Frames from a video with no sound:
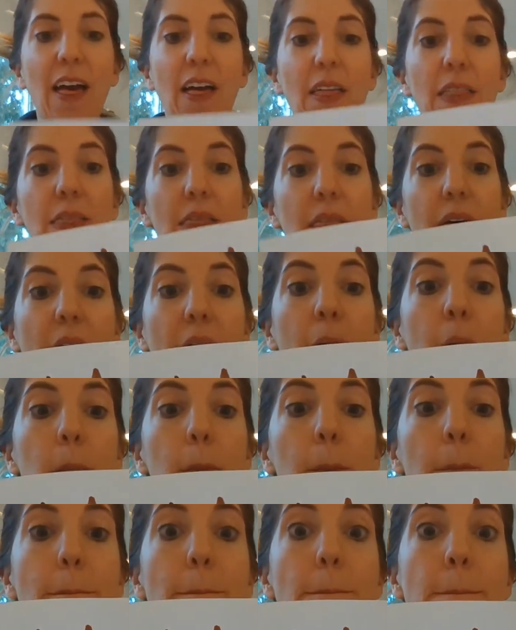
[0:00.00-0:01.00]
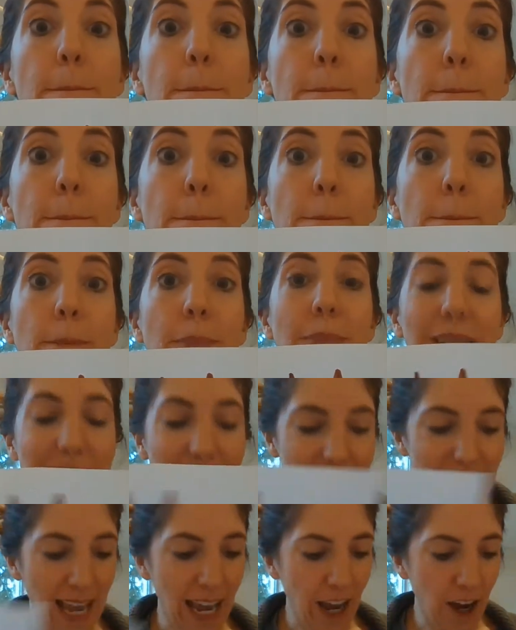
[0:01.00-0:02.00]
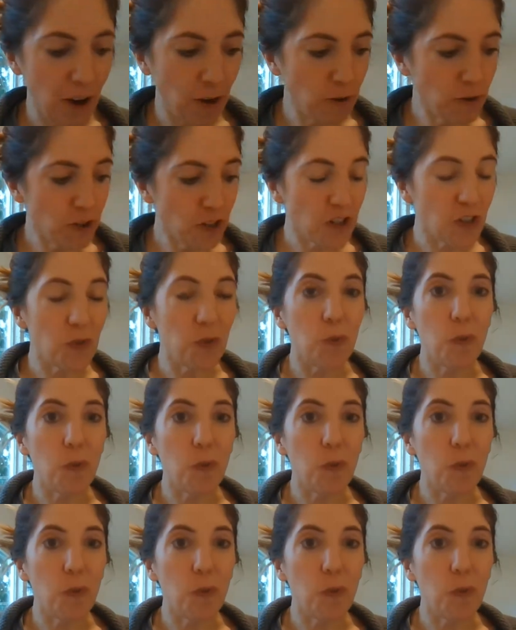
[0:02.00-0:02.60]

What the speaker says: the sound,